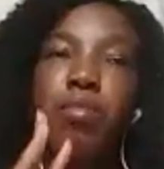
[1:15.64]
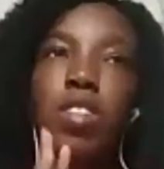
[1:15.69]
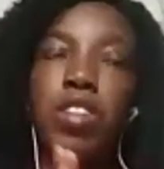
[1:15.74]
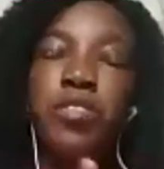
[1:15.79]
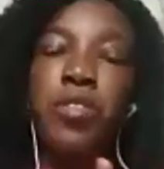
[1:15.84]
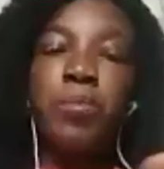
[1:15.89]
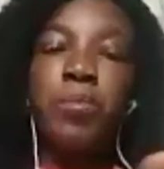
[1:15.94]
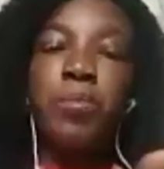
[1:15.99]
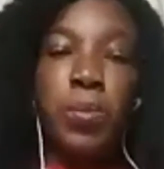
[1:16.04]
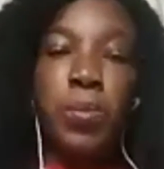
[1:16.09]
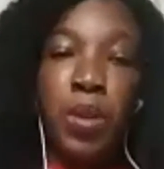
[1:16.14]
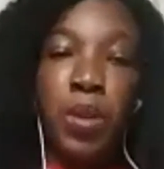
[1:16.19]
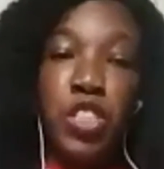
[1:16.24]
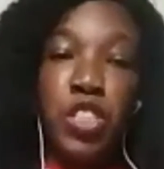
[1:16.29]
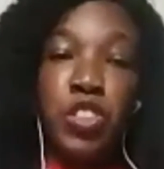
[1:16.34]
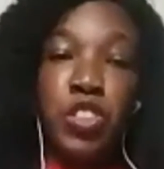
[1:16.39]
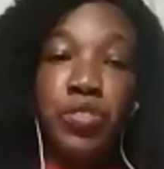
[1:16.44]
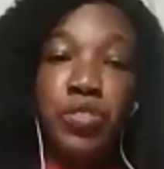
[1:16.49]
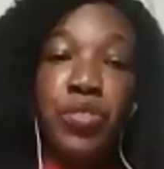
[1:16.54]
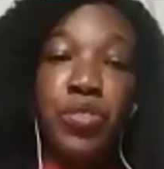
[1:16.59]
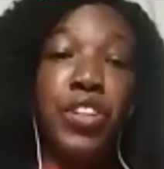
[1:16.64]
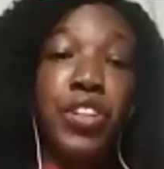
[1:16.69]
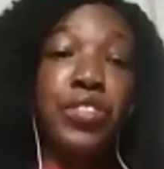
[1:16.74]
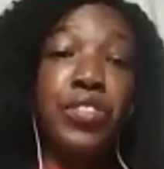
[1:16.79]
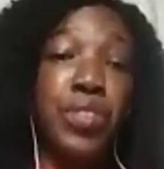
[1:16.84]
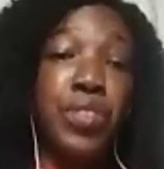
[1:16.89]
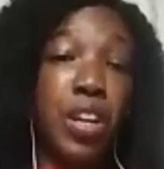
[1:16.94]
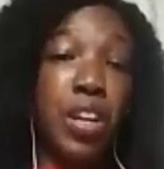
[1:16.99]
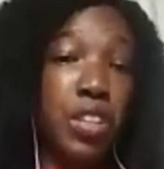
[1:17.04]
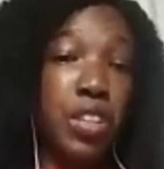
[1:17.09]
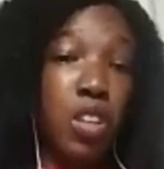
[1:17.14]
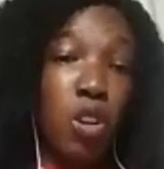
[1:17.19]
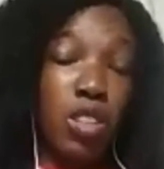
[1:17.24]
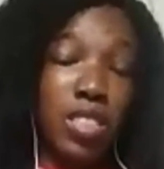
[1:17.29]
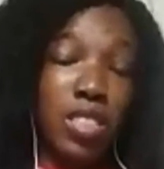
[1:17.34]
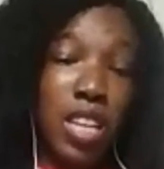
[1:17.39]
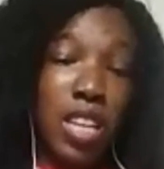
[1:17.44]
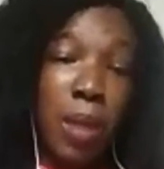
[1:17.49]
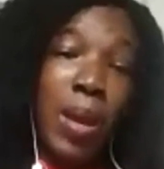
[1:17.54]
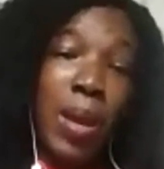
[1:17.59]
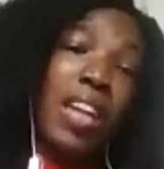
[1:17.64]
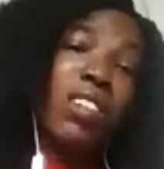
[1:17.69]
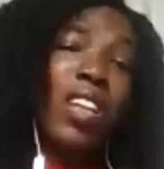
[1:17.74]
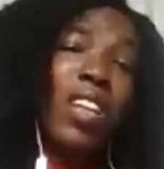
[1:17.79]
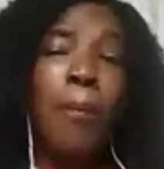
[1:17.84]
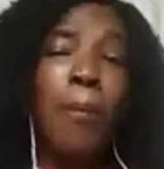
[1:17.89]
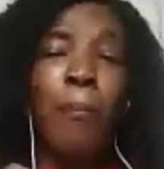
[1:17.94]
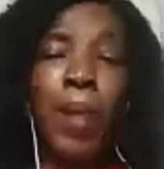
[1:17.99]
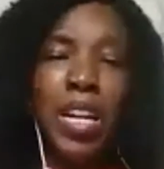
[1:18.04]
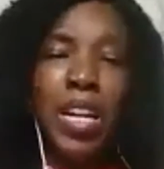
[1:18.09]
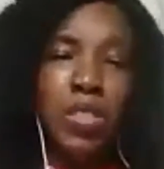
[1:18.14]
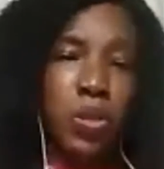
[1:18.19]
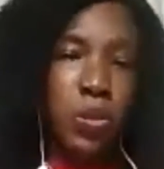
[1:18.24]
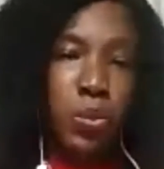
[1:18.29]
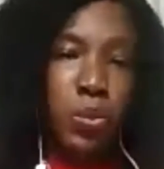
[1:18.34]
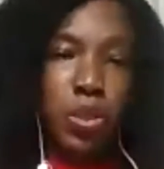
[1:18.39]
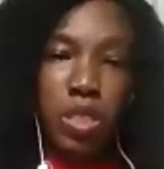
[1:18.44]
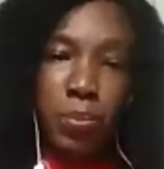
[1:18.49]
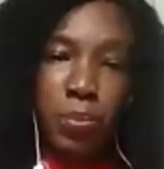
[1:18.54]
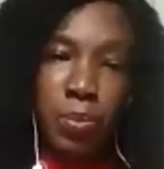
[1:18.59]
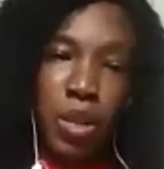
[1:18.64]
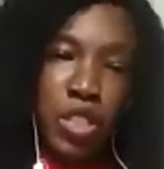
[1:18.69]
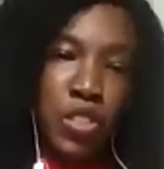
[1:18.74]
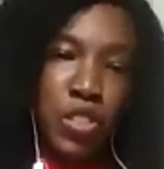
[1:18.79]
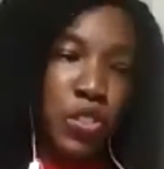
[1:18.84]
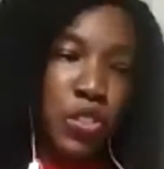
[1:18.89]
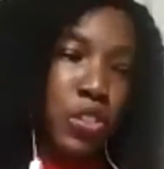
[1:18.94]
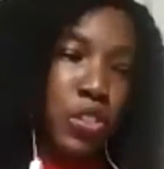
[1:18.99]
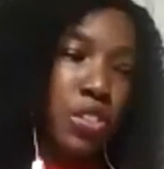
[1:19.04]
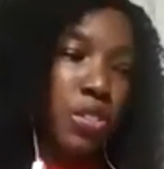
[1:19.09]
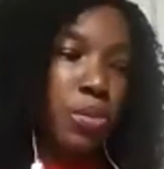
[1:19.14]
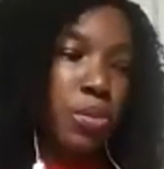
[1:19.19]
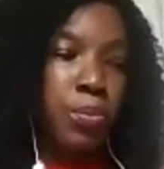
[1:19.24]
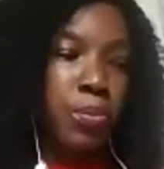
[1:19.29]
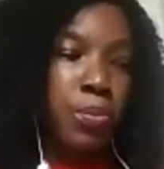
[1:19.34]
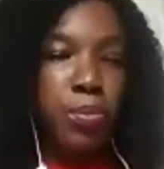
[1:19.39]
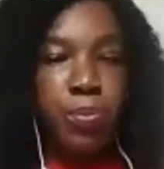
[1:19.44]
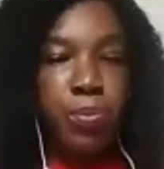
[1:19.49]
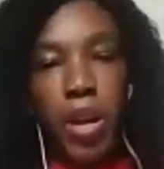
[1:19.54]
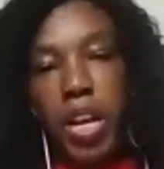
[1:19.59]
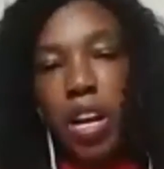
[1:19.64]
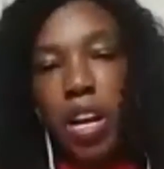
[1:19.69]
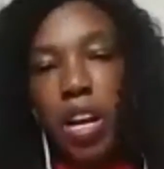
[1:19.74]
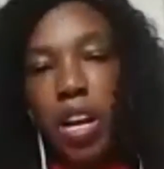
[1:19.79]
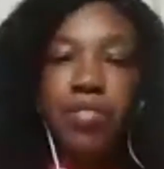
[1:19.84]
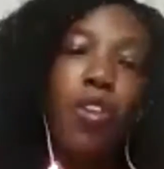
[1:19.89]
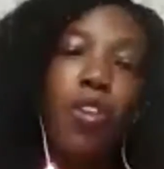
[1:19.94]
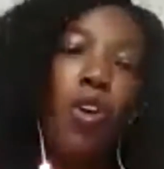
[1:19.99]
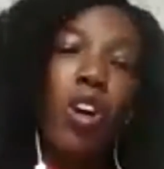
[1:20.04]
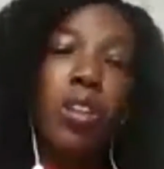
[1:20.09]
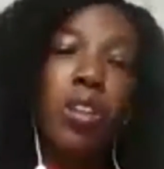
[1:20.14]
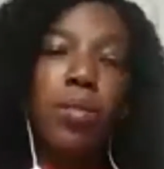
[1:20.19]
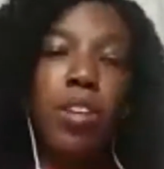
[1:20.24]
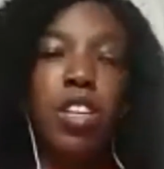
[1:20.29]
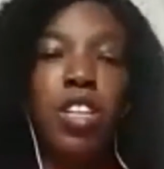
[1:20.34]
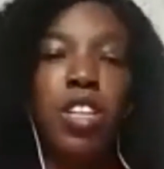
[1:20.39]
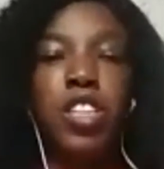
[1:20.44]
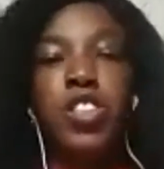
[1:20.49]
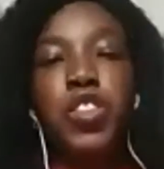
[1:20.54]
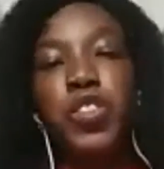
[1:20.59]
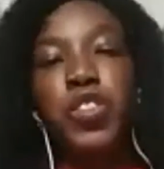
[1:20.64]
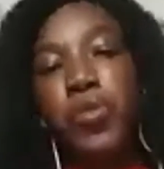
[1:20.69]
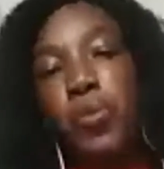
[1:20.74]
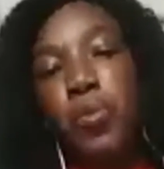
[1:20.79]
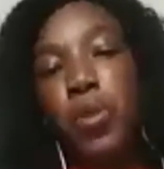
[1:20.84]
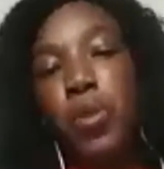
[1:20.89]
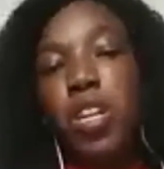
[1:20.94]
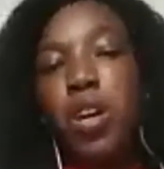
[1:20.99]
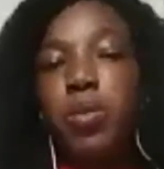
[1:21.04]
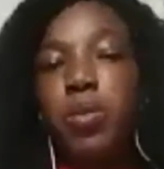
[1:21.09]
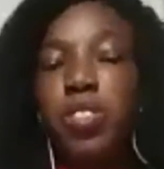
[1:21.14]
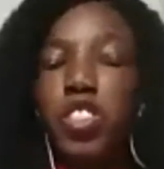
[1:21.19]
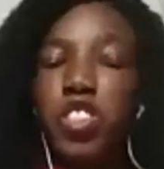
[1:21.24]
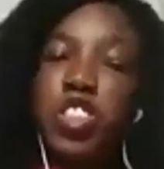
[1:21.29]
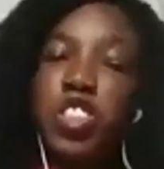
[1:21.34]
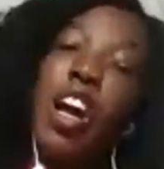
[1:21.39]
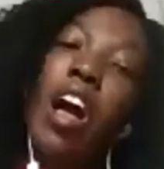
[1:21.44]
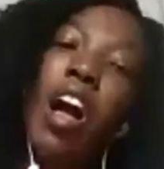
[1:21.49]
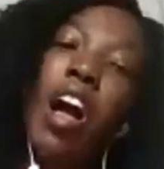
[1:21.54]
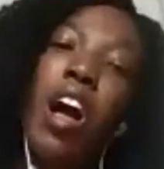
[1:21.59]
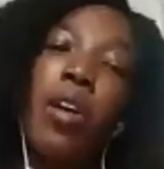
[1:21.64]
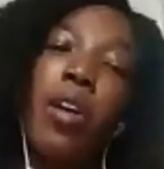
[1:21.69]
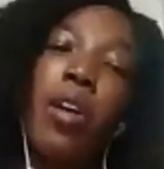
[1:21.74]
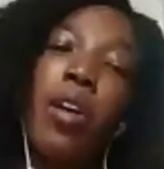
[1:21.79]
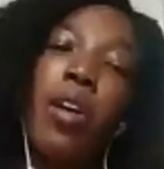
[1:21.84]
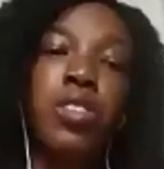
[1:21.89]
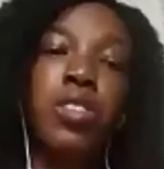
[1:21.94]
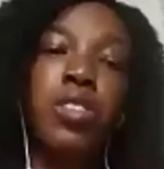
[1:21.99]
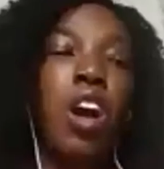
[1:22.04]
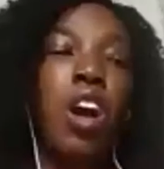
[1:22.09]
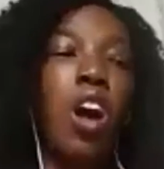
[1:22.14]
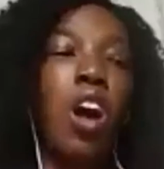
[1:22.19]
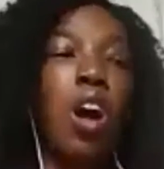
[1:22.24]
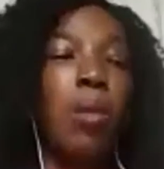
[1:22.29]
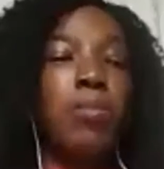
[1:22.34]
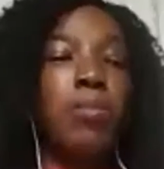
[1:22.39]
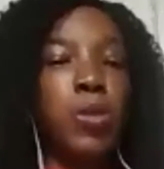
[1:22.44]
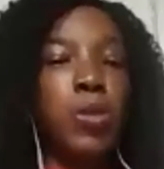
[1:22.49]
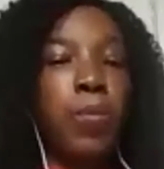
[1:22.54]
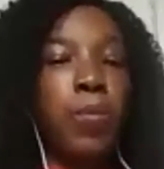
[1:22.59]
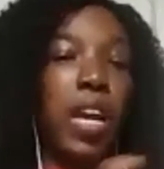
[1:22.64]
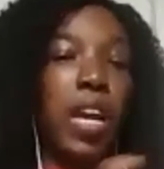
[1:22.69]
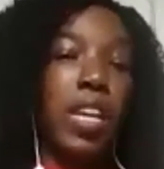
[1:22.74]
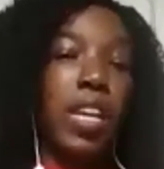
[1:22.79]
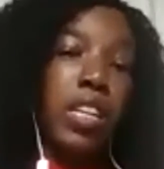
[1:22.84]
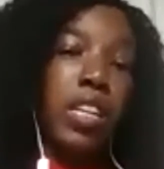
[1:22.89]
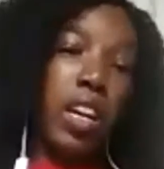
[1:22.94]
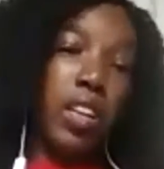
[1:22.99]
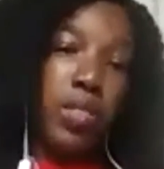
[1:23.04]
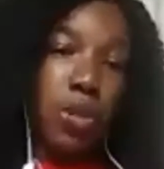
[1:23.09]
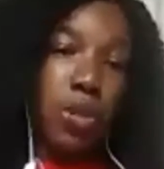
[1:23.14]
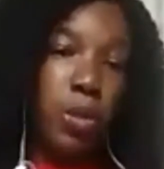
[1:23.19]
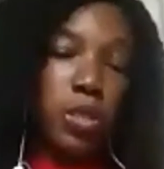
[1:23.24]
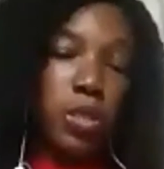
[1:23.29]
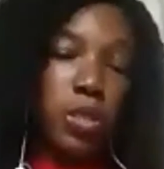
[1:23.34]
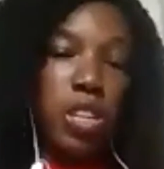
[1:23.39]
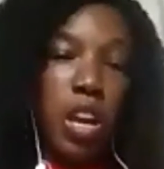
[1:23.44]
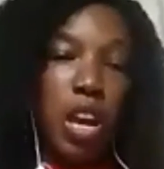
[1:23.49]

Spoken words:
from depression for a very long time. I kind of like battled with depression back and forth, from when I was a child to my early adults.